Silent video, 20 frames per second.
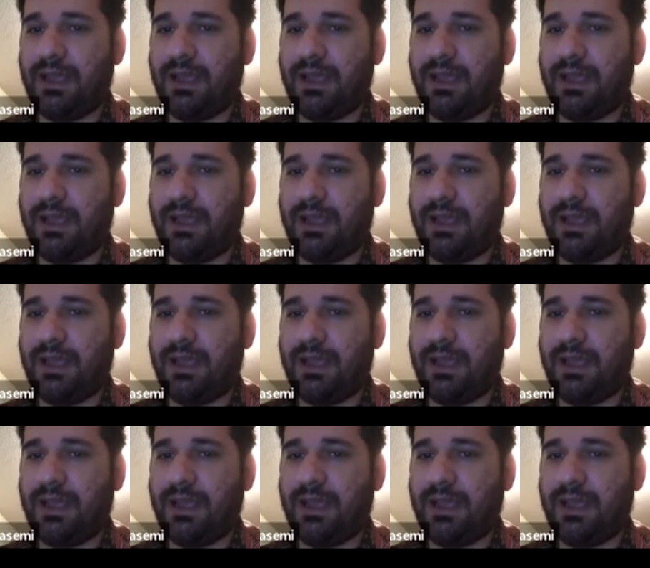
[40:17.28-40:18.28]
get
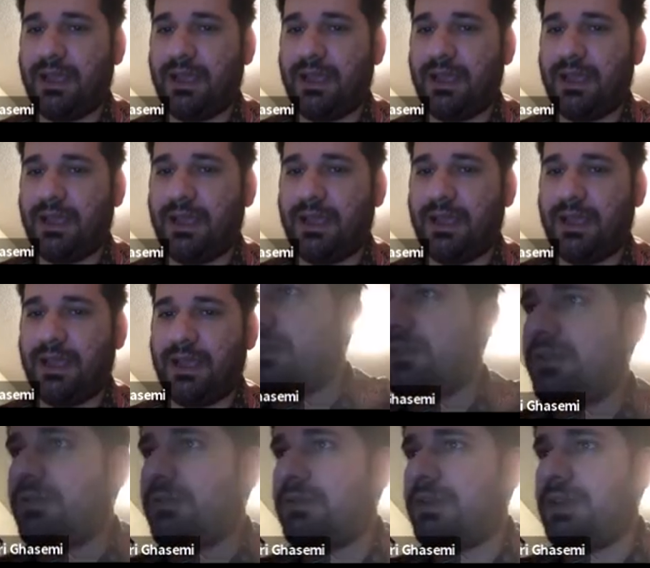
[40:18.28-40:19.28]
plot out of
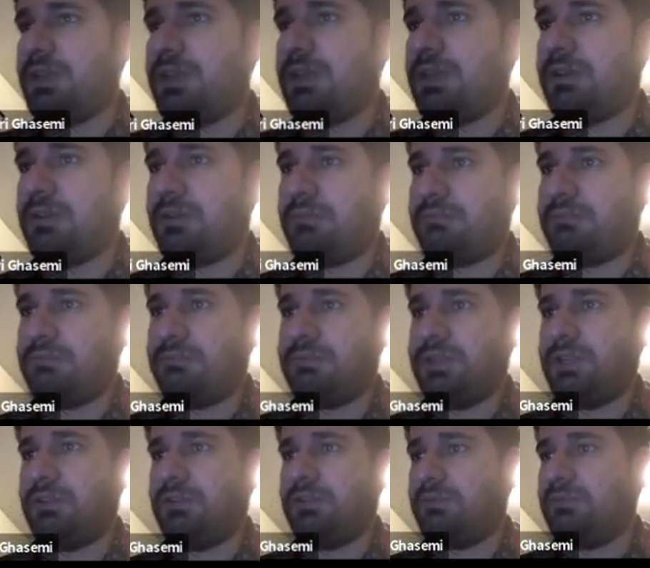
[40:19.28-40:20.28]
this,
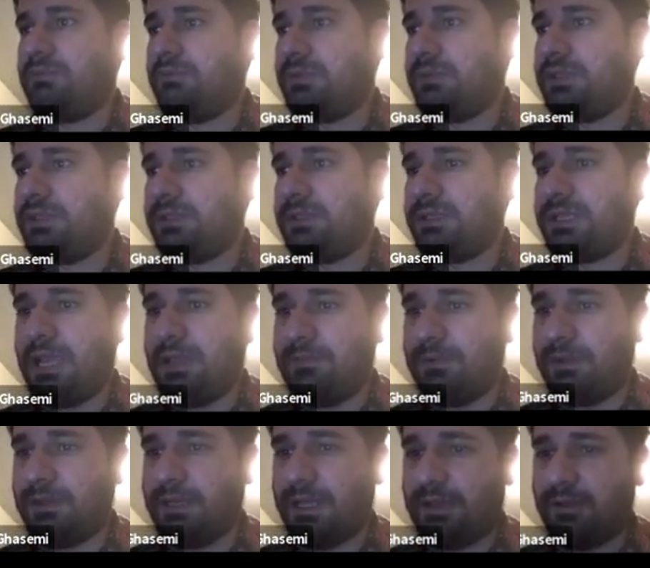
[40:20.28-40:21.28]

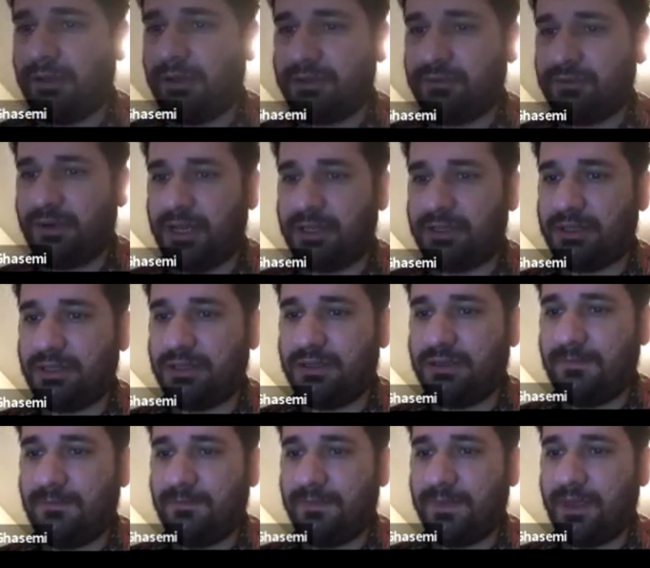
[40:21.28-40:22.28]
table that I created.
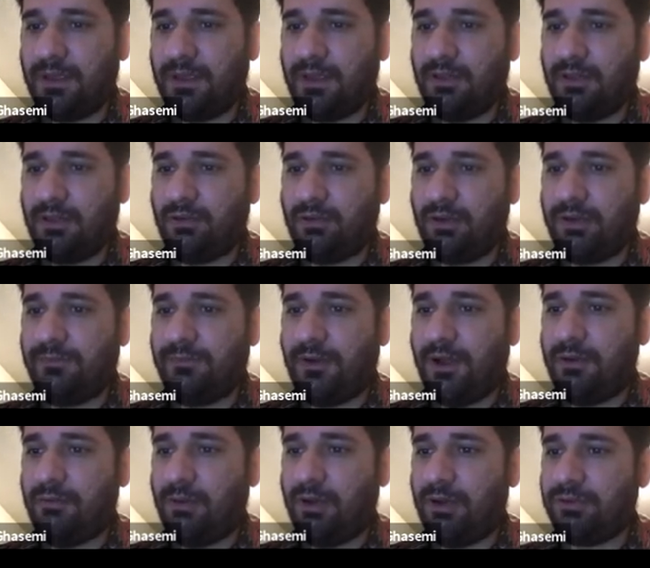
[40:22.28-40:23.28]
So if
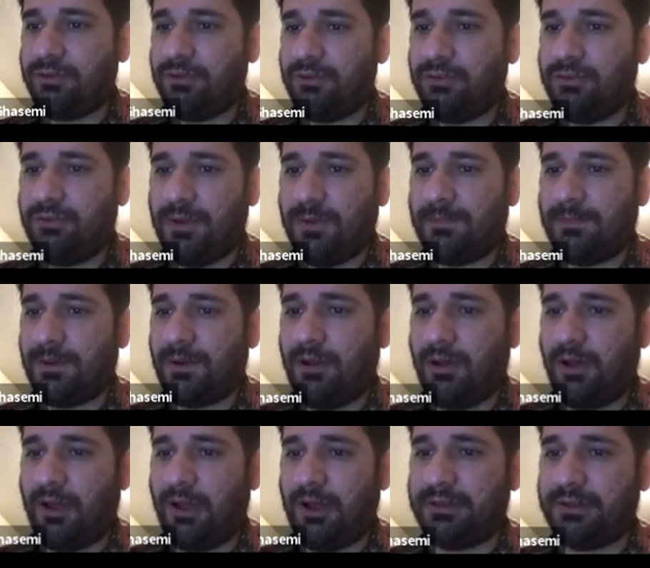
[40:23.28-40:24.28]
I want to do a
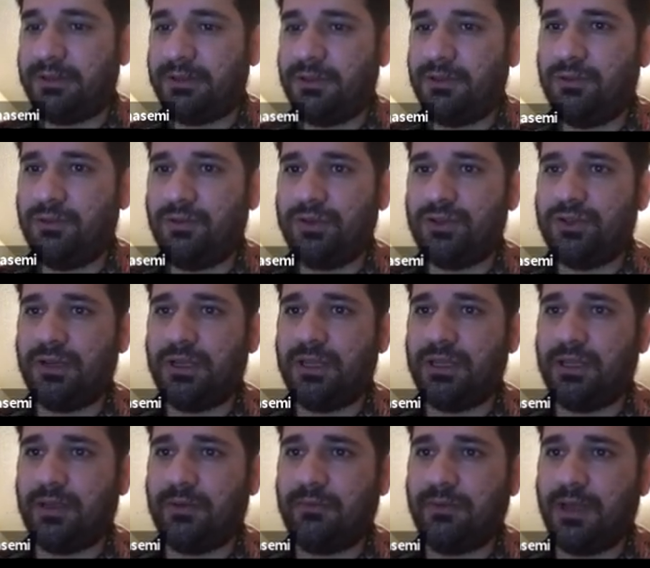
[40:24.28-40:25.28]
plot, usually
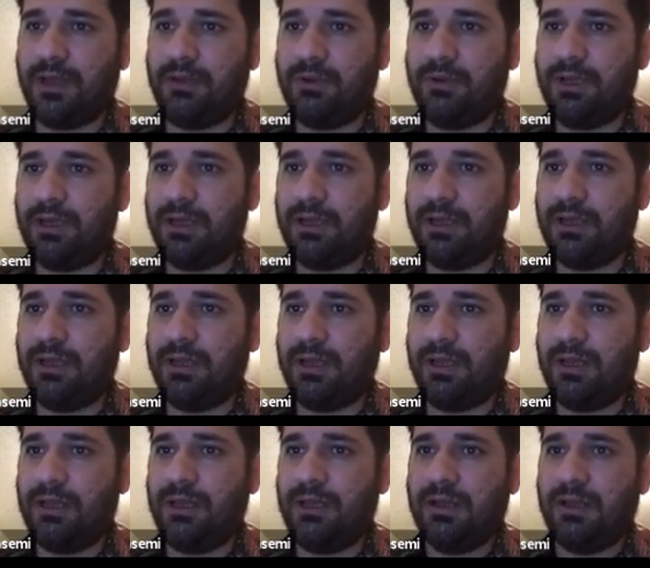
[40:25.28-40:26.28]
the way we
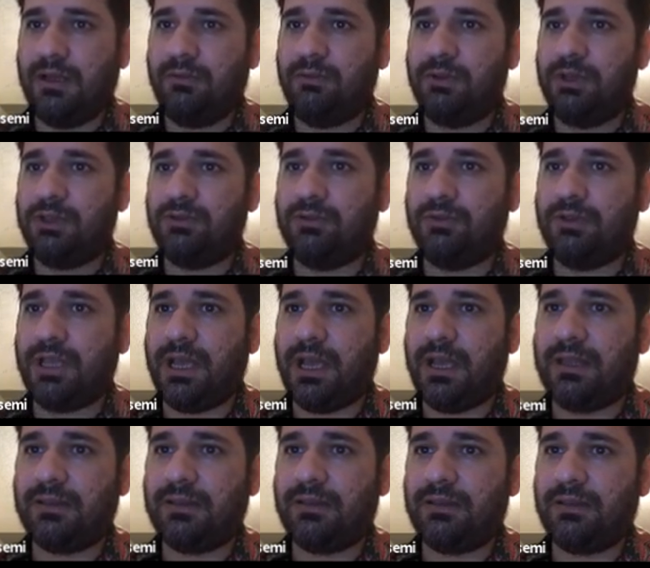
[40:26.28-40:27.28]
do
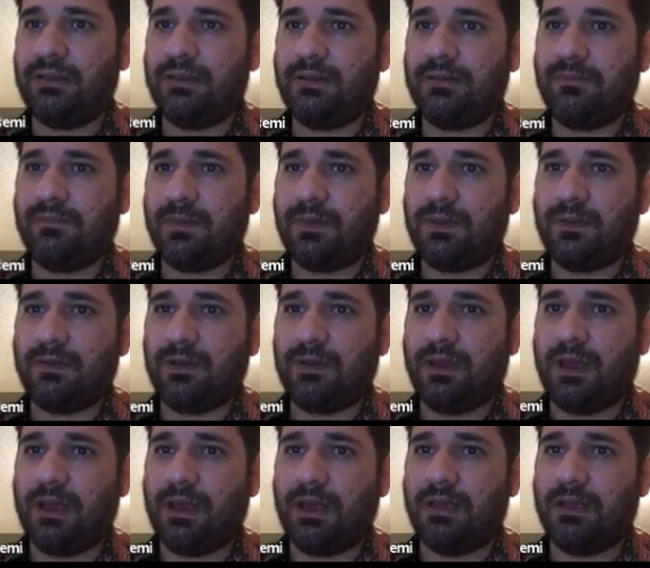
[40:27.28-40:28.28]
that
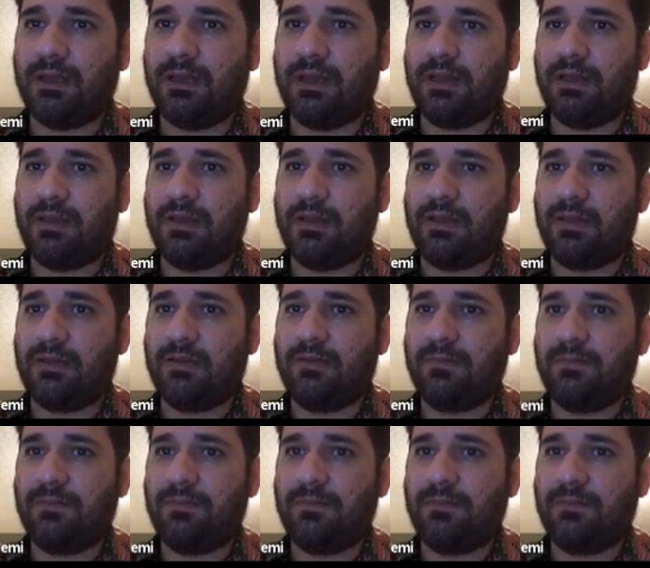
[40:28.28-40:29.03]
is